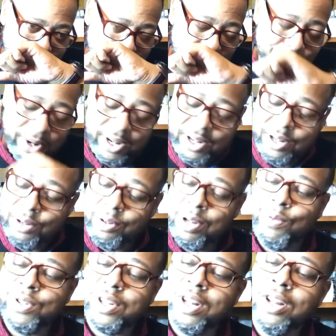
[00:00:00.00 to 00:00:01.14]
I really do. It
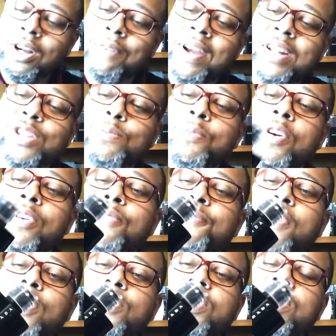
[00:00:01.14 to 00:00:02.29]
was love at
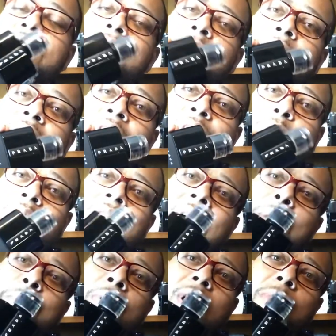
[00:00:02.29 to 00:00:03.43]
first sniff for this one. I
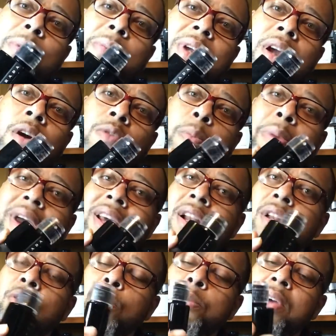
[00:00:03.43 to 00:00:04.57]
probably overpaid a
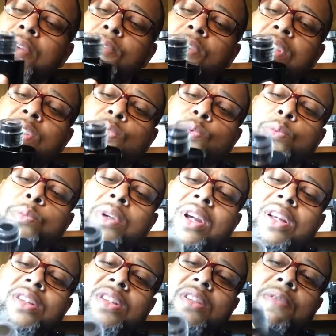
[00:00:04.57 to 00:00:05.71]
little bit for this one
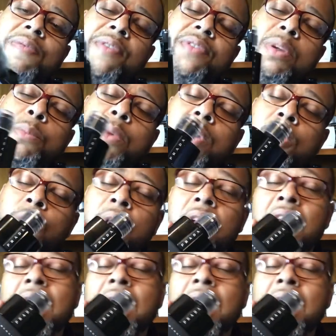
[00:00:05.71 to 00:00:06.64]
because it's a 50 mil.